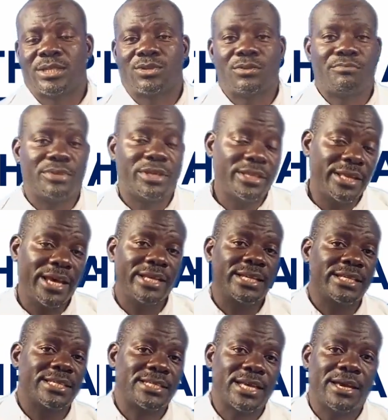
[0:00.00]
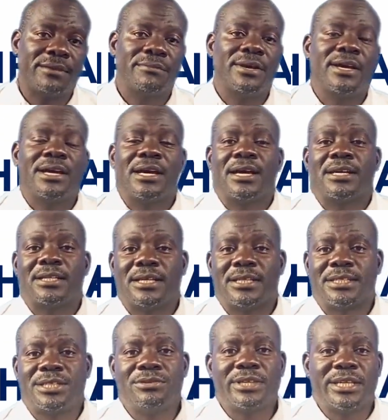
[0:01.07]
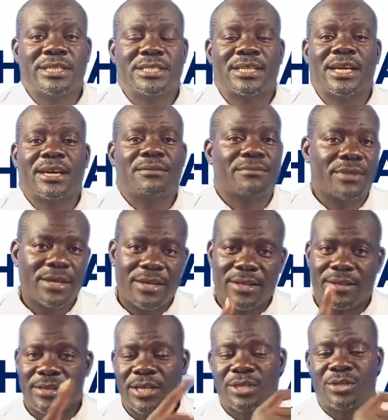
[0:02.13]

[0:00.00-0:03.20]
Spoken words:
So be there next time, and until next time, thank you